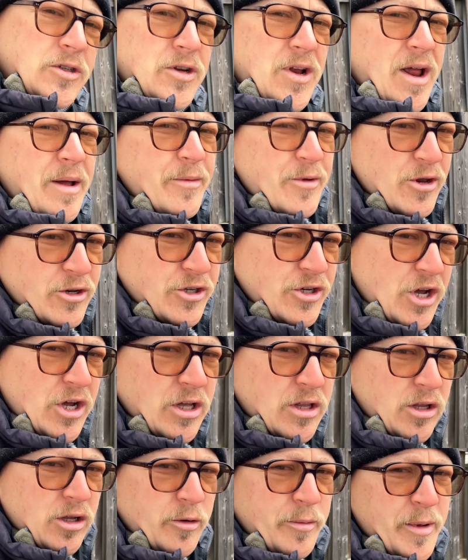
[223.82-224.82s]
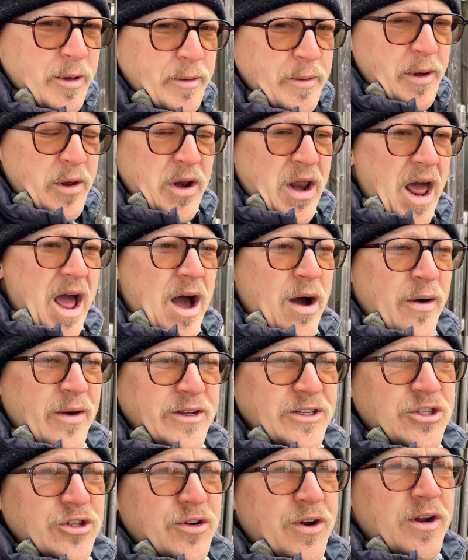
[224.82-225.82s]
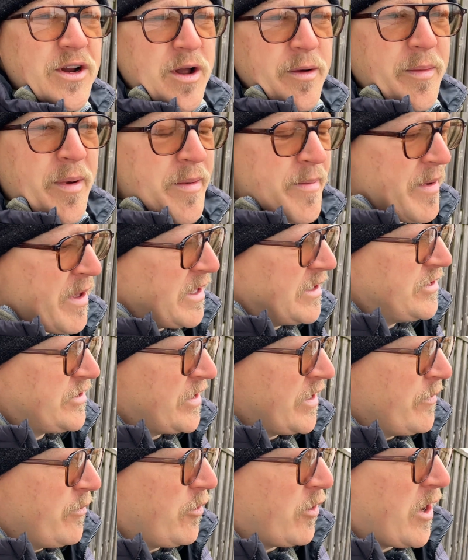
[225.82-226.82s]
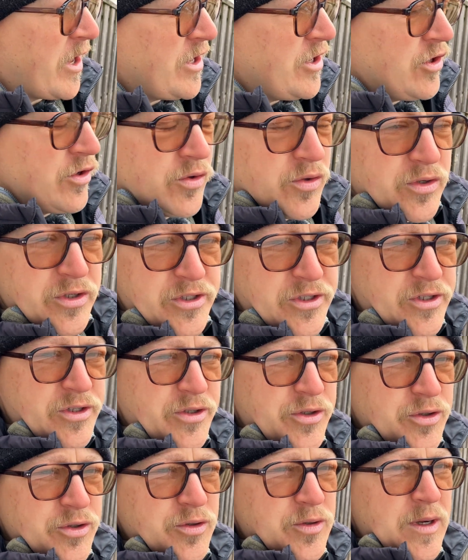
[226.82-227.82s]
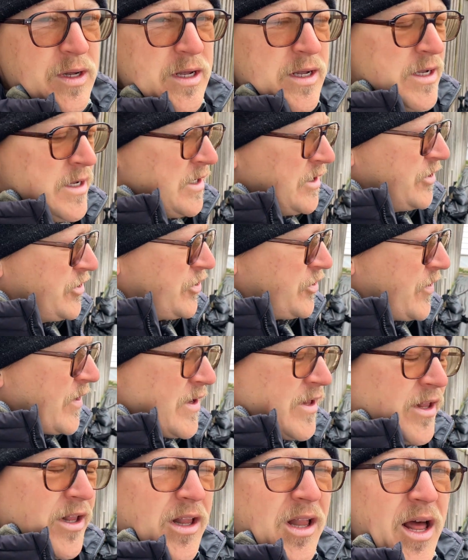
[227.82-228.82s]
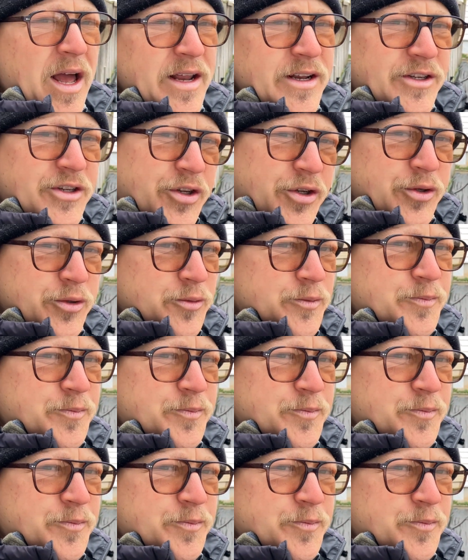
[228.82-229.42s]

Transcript: now I'm going to talk a little bit about how I string up my beds and what I use to string the line to.